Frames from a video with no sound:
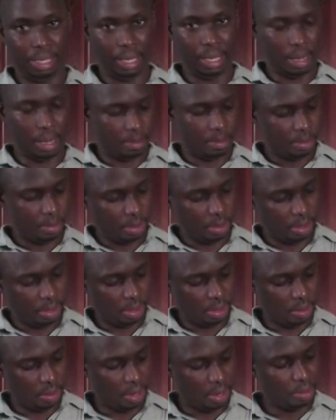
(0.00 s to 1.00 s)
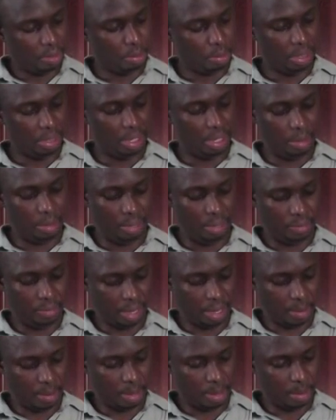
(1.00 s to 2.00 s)
it up, because you know you have to beat the meat for a
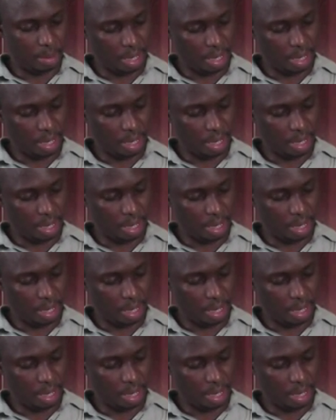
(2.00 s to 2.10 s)
couple of